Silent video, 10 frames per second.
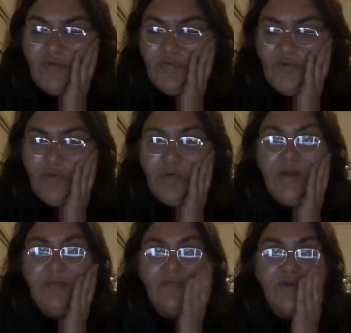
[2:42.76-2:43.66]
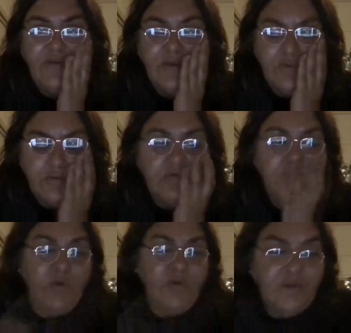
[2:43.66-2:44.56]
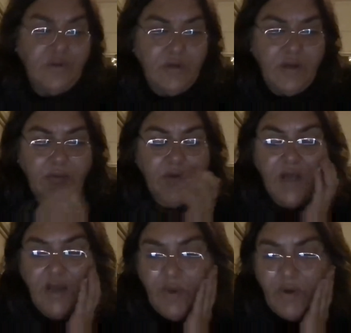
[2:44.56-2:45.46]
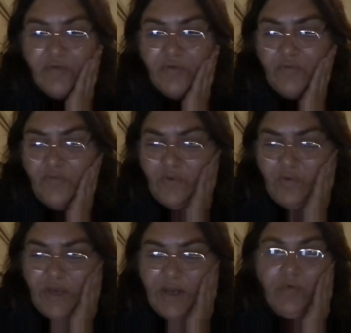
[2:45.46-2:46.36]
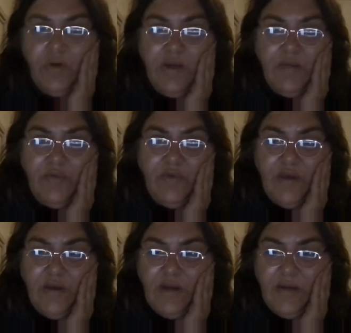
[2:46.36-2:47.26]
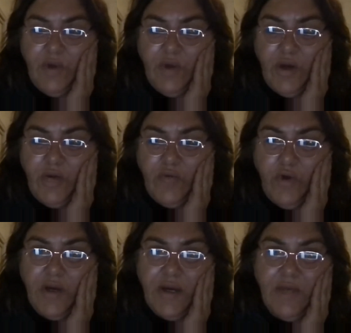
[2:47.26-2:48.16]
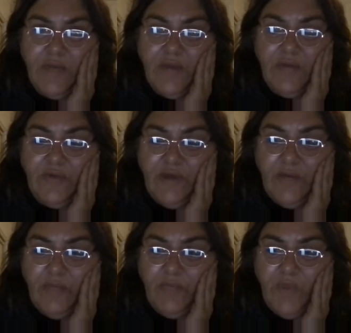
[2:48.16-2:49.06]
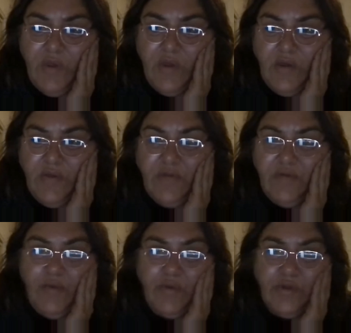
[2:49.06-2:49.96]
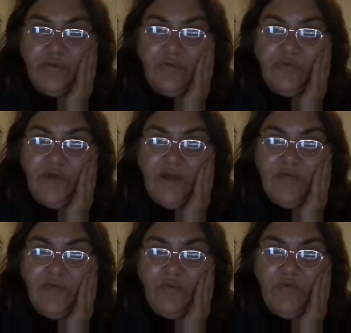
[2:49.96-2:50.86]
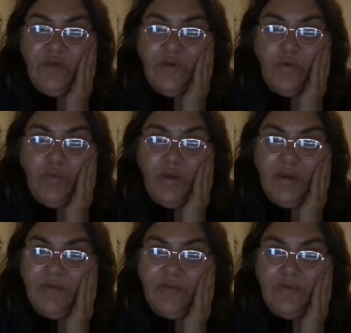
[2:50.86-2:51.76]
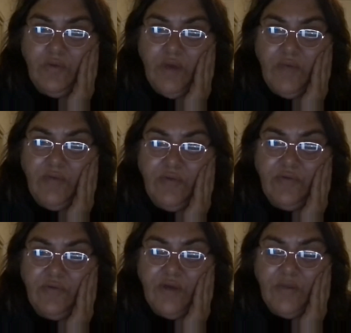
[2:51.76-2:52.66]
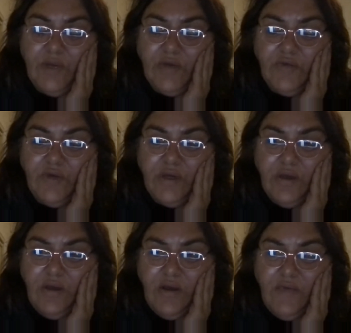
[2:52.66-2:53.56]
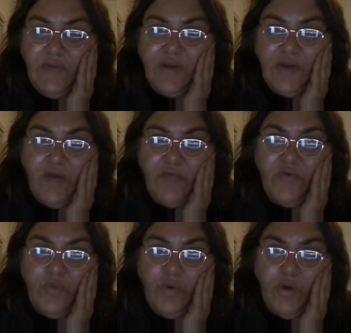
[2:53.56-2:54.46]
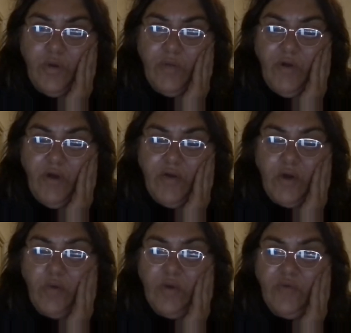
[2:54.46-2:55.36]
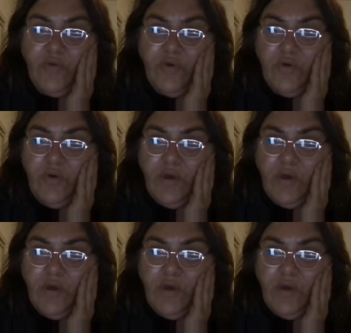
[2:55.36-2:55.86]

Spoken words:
feel, that's a good question, Claire, but I still feel angry and upset. I know right now there's Aboriginal staff within all police all over this country that are going through what I went through.